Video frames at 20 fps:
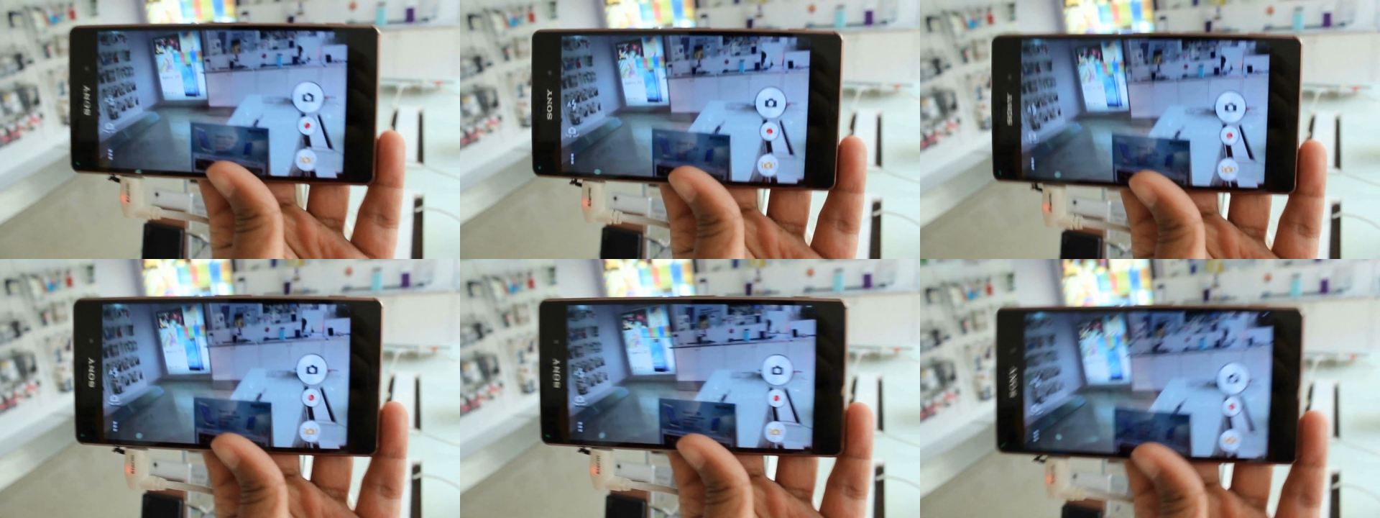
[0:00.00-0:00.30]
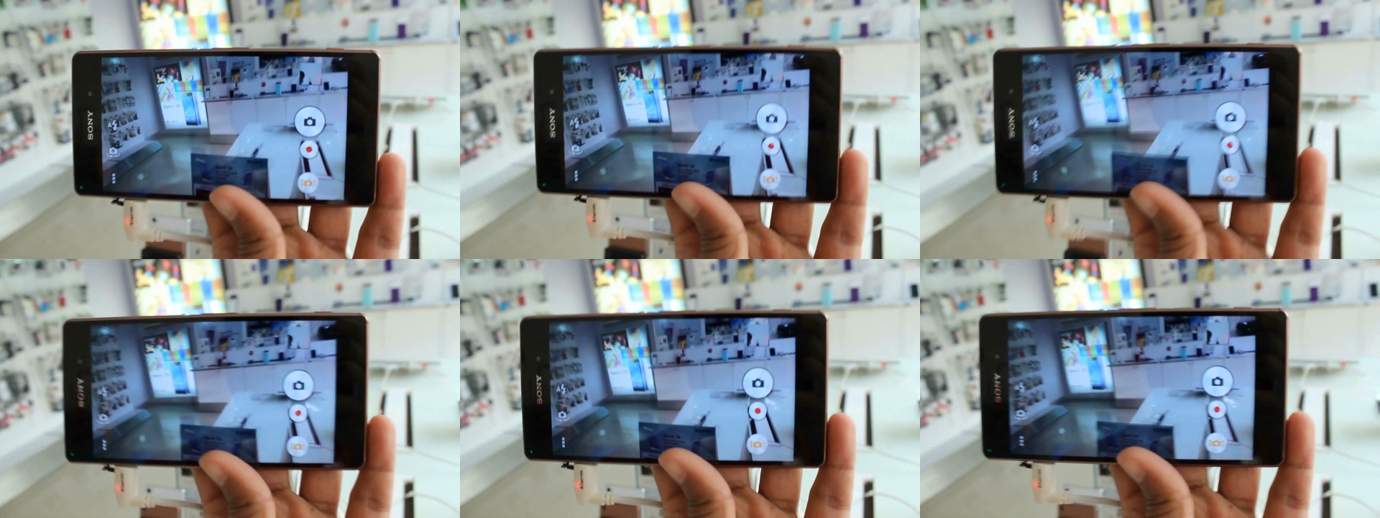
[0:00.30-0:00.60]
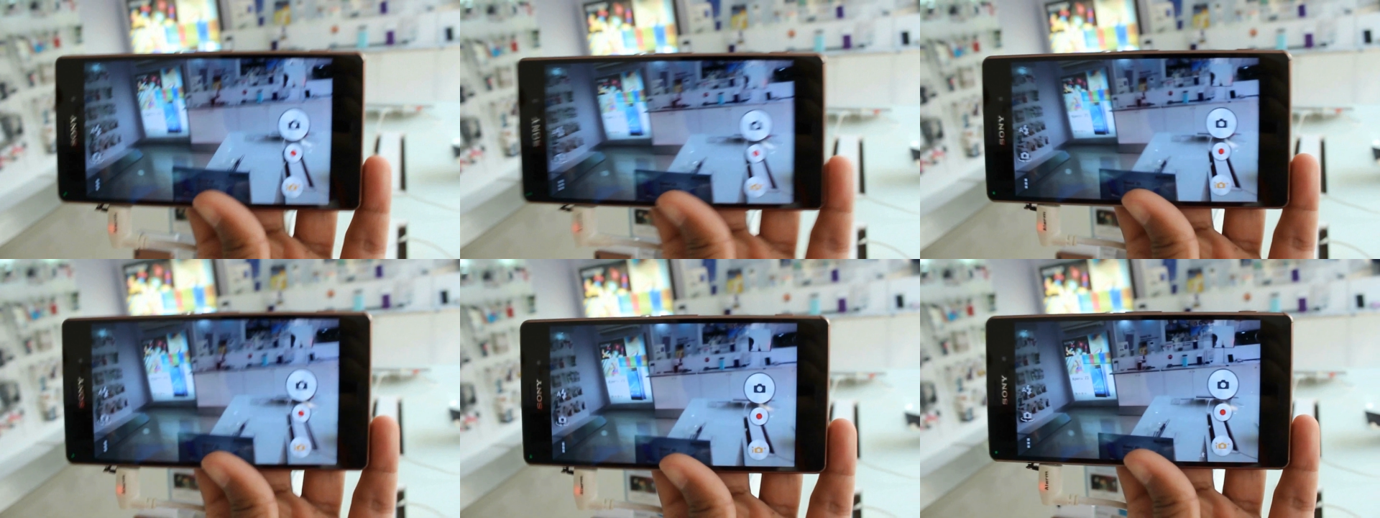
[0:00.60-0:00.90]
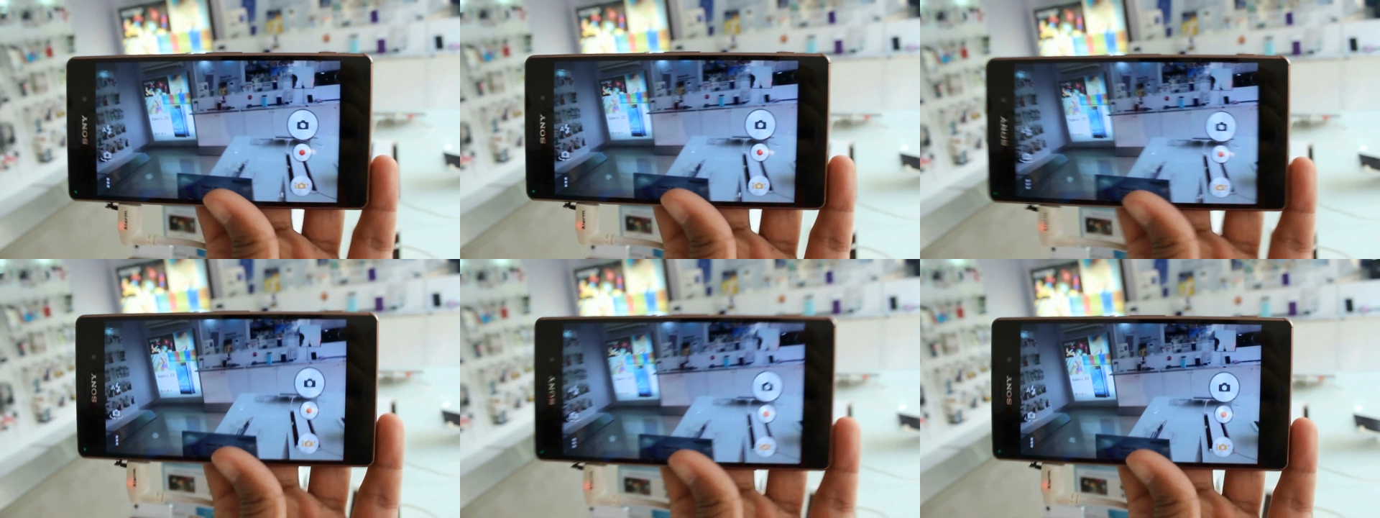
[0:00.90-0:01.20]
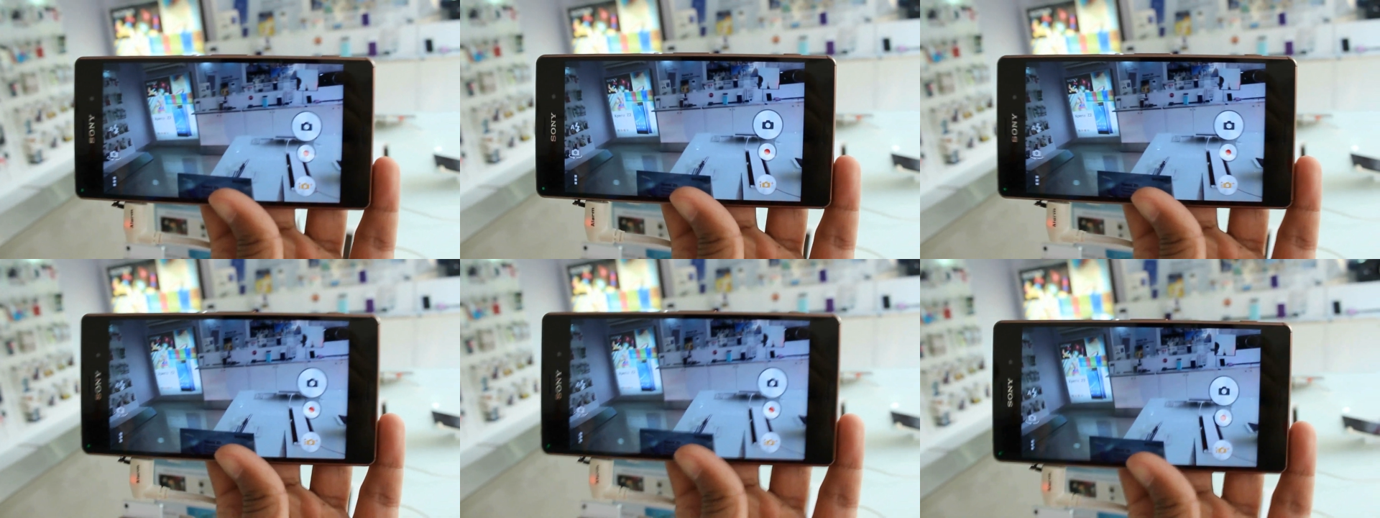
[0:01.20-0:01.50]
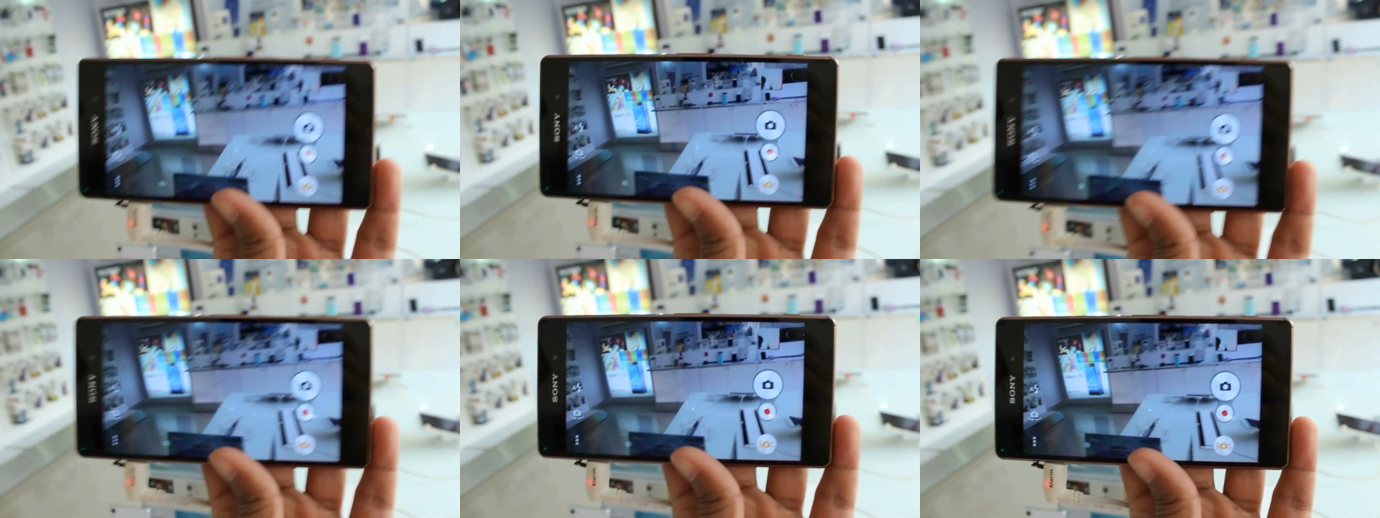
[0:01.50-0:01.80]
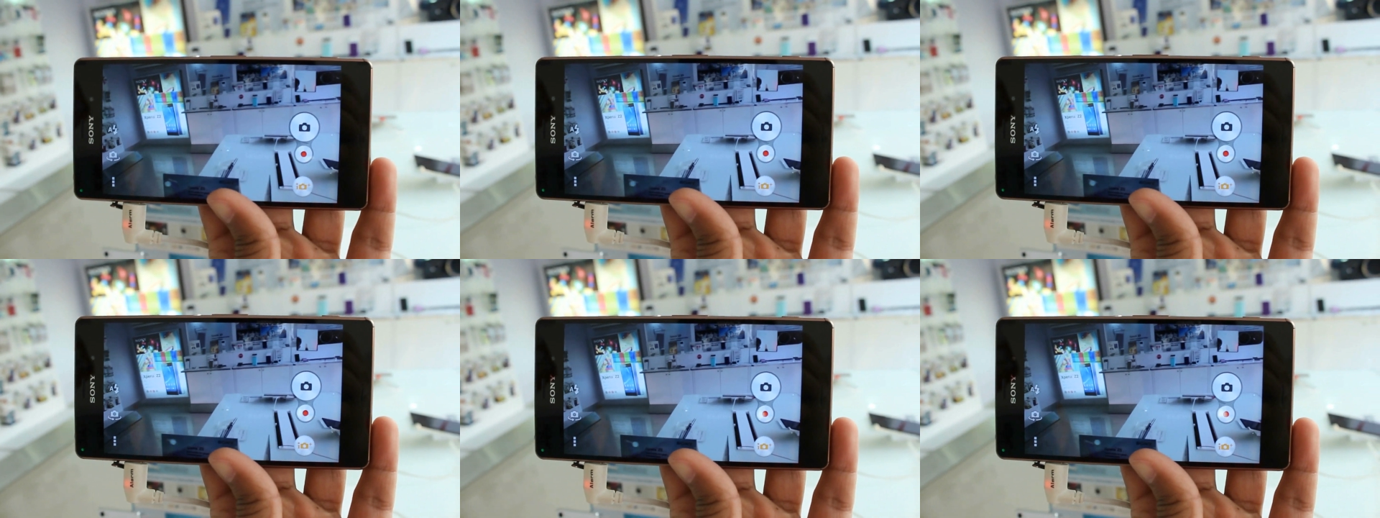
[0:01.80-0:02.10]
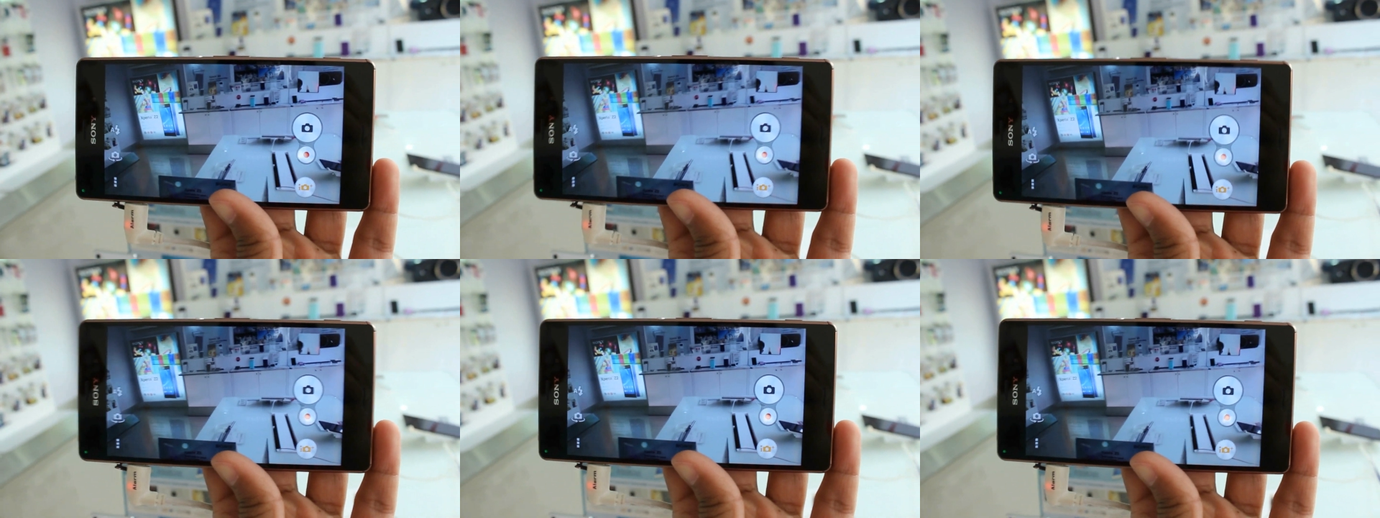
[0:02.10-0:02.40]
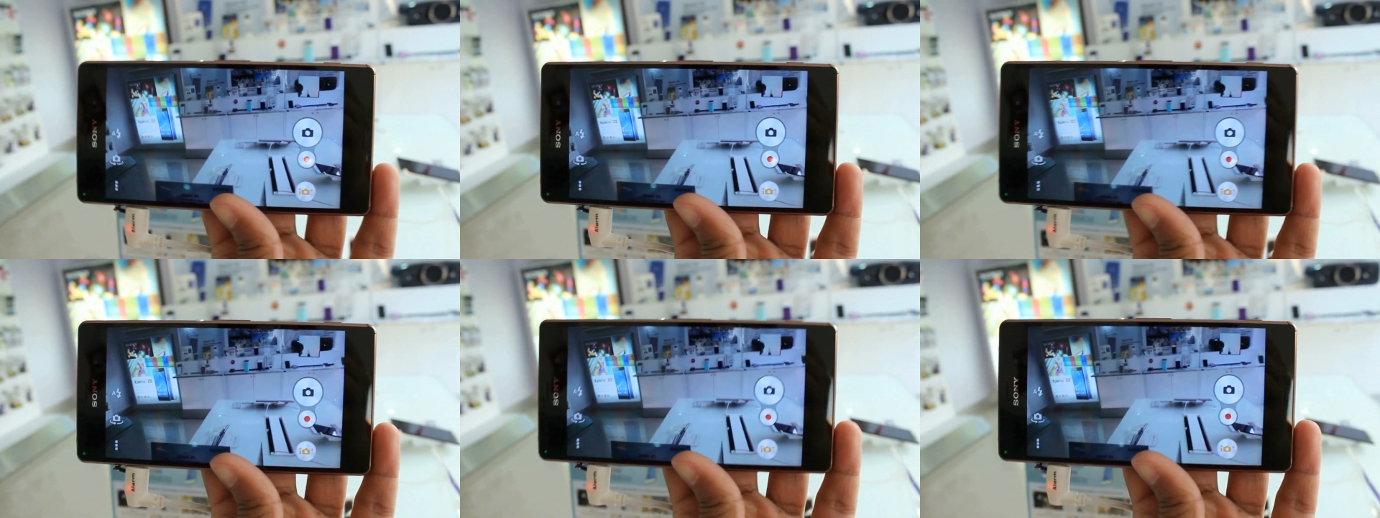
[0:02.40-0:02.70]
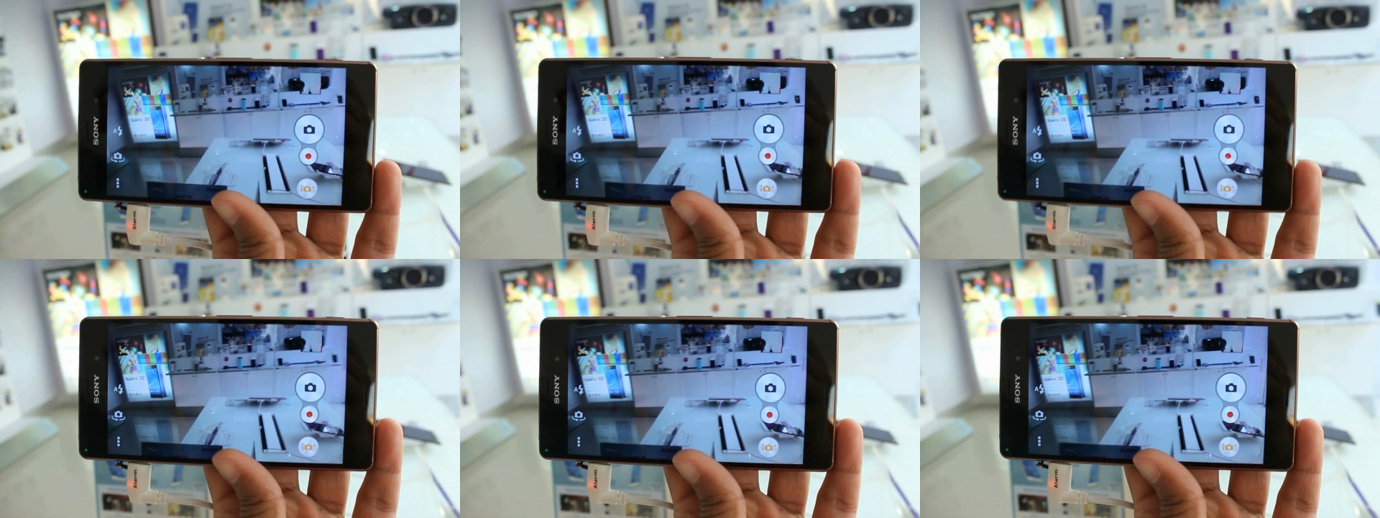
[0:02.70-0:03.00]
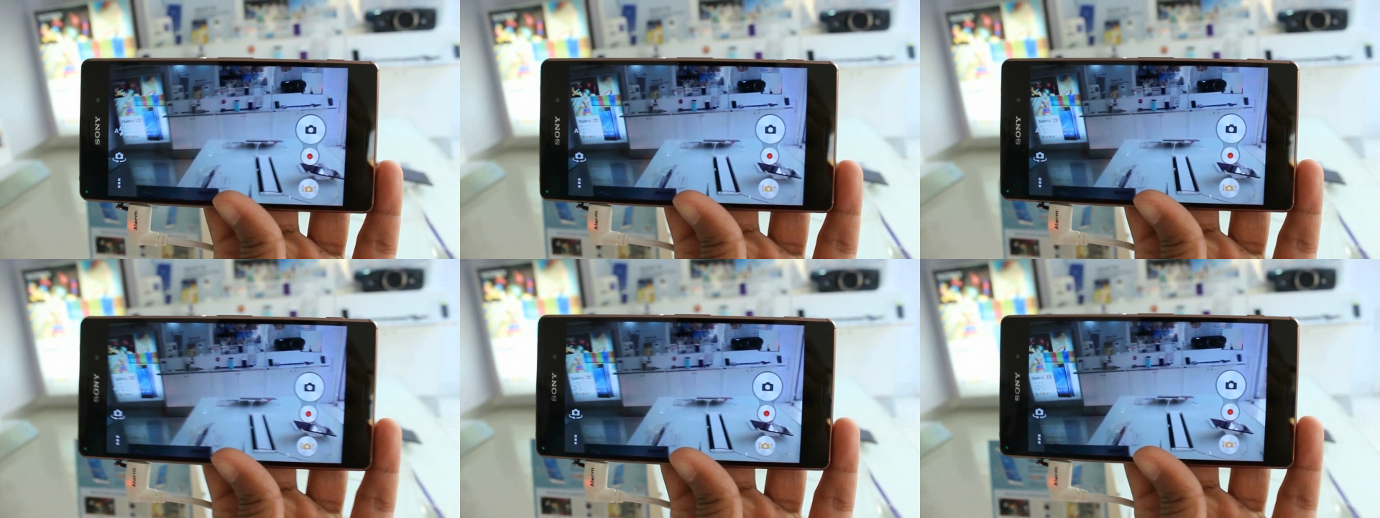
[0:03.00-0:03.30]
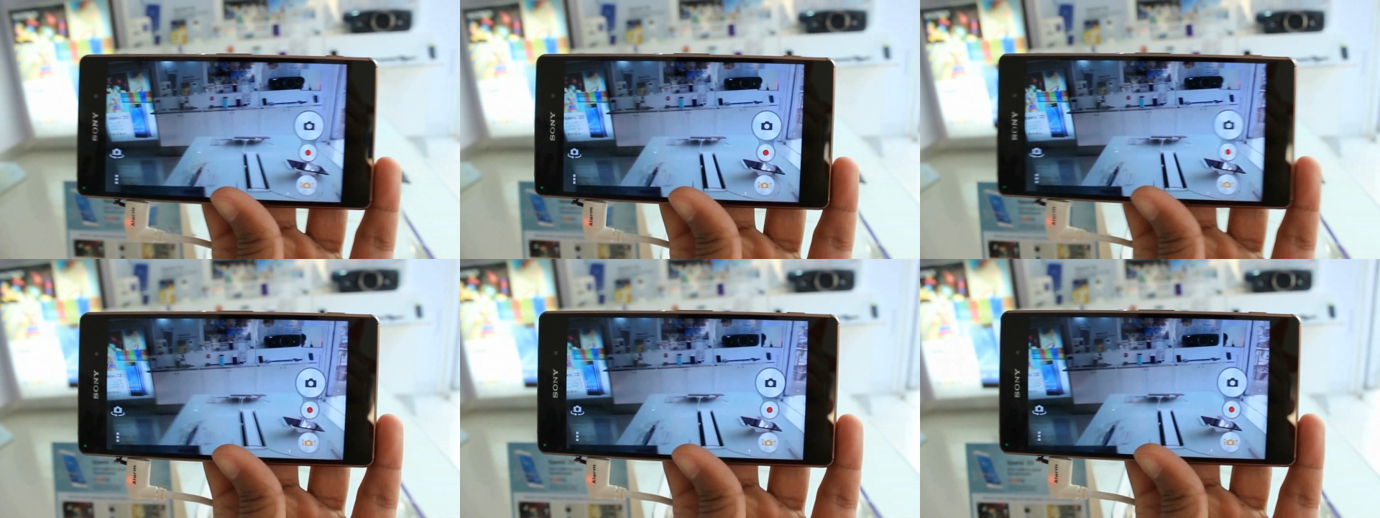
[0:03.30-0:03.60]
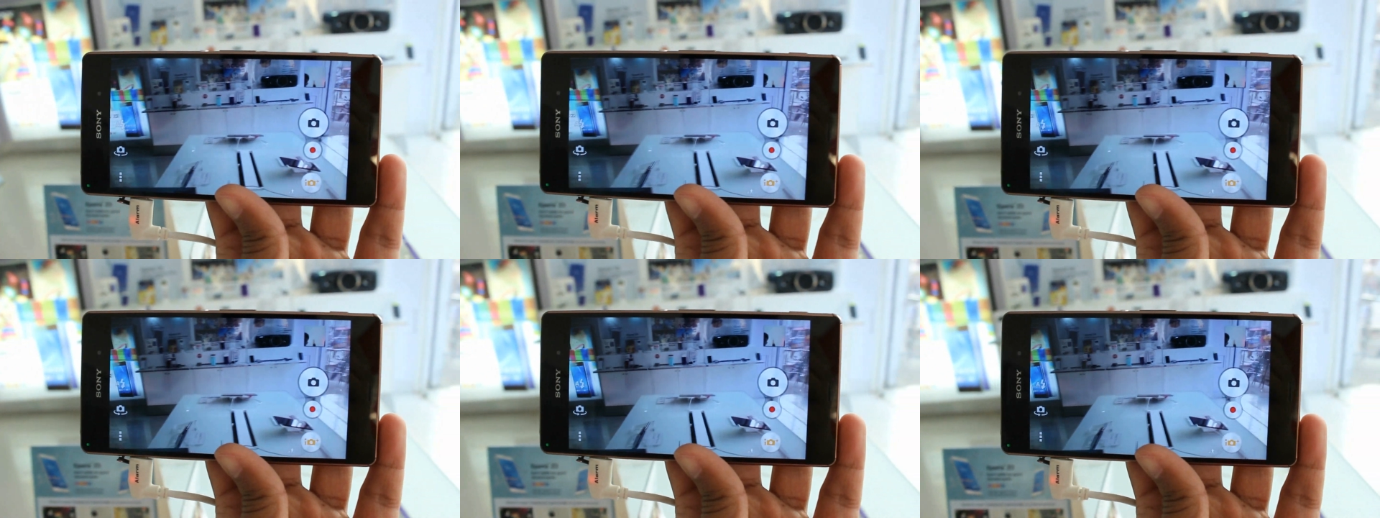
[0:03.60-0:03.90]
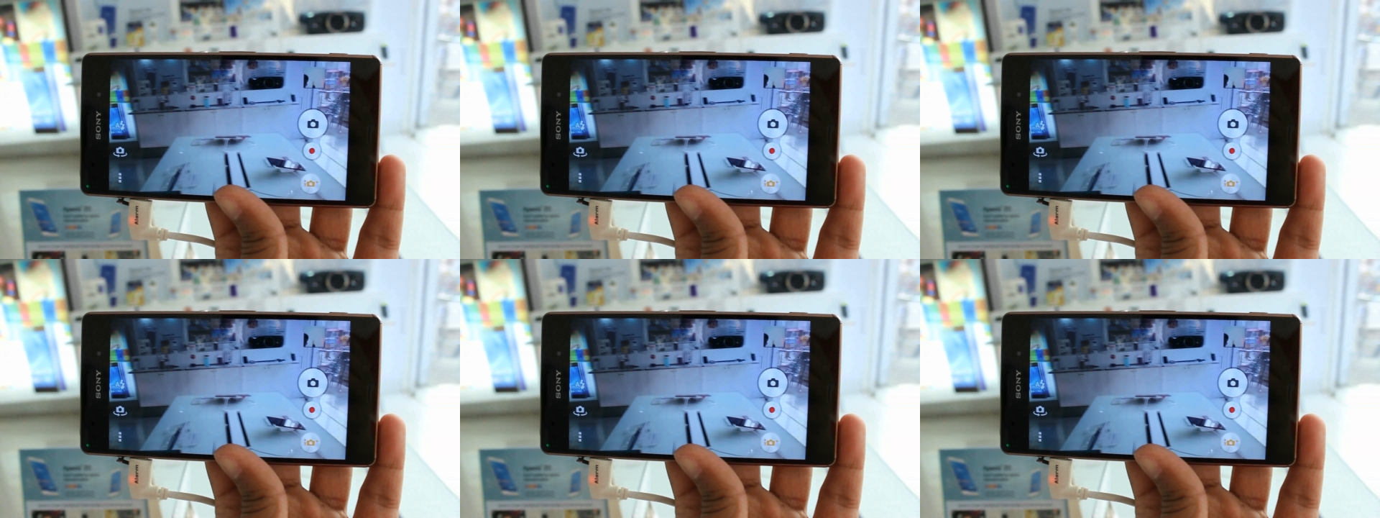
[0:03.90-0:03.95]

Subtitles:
No face is visible, so there are no lips to read.